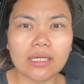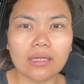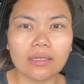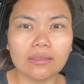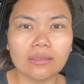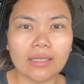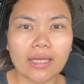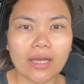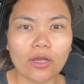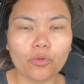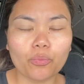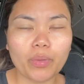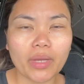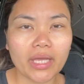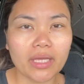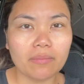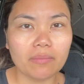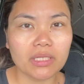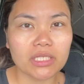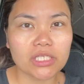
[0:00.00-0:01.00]
allow
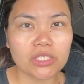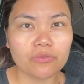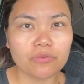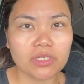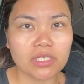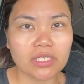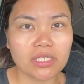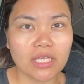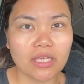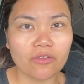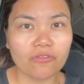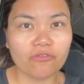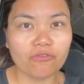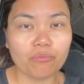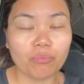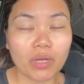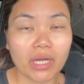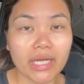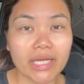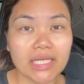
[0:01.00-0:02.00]
payments
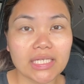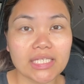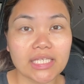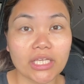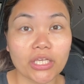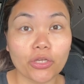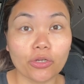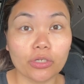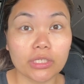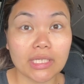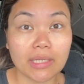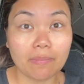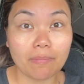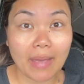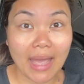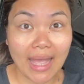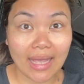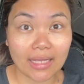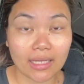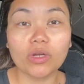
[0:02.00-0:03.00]
received by security
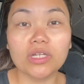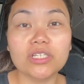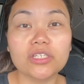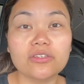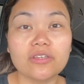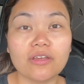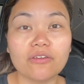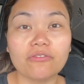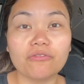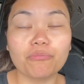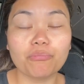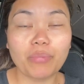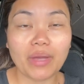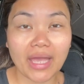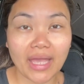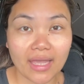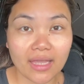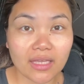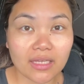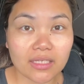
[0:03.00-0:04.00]
bank. Once you have
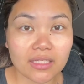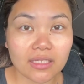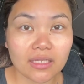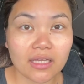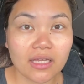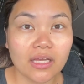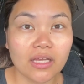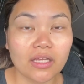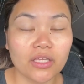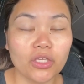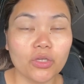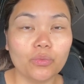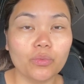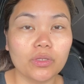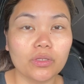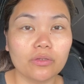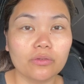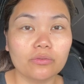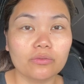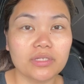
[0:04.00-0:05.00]
paid, you
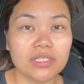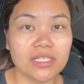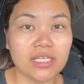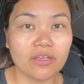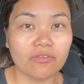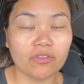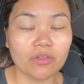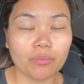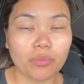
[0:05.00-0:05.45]
will receive the